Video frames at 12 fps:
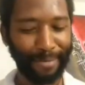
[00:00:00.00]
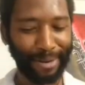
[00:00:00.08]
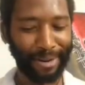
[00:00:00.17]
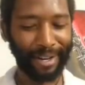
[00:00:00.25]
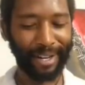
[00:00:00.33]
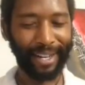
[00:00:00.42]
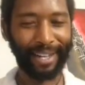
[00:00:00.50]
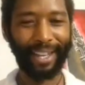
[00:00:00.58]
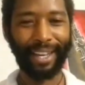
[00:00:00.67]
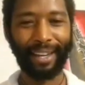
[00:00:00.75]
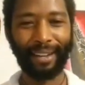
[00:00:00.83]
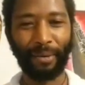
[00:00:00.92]
more
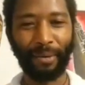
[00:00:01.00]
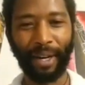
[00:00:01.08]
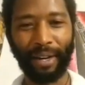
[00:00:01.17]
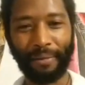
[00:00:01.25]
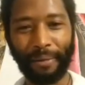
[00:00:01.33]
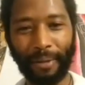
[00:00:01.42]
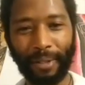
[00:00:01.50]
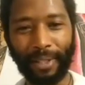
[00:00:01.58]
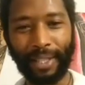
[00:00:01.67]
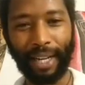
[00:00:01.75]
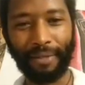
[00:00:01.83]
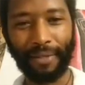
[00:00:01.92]
like wonderful
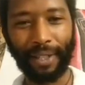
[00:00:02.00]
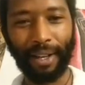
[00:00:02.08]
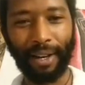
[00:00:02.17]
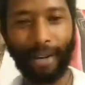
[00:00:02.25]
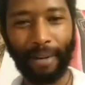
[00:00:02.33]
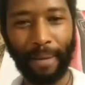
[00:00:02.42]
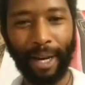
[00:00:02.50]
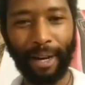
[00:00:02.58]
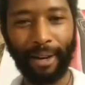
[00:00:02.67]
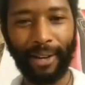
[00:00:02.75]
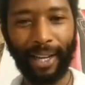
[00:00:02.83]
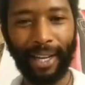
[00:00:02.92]
stuff to learn
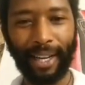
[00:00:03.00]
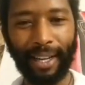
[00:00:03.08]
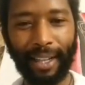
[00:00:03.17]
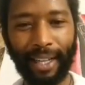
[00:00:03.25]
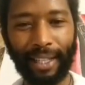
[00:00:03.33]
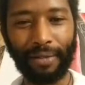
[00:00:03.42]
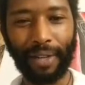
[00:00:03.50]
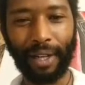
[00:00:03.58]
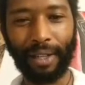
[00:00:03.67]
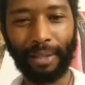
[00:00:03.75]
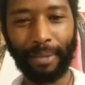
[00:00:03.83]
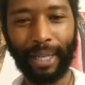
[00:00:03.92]
about collective
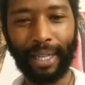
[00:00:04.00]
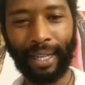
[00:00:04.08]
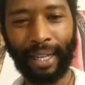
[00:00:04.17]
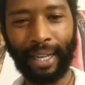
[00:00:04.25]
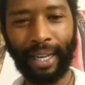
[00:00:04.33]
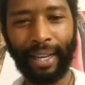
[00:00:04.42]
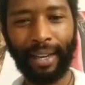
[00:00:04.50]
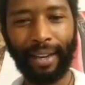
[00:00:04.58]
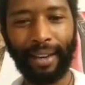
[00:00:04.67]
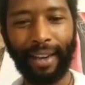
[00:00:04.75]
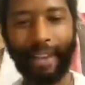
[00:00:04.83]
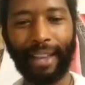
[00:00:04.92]
courage, man,
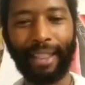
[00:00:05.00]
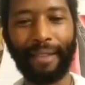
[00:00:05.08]
and